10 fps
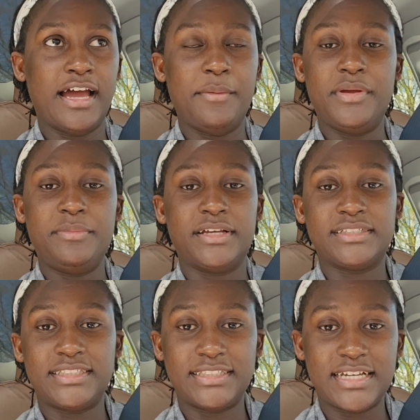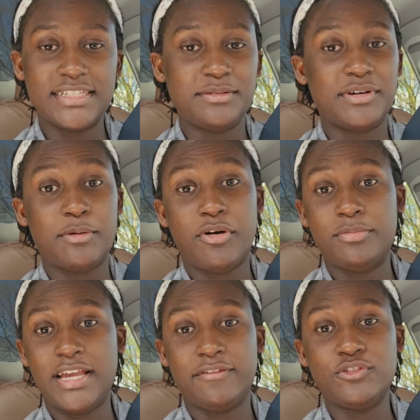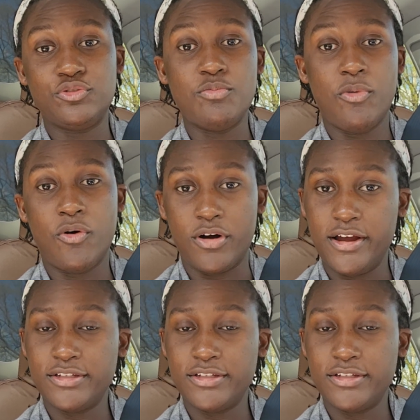I may be exercising, but I probably have to do more.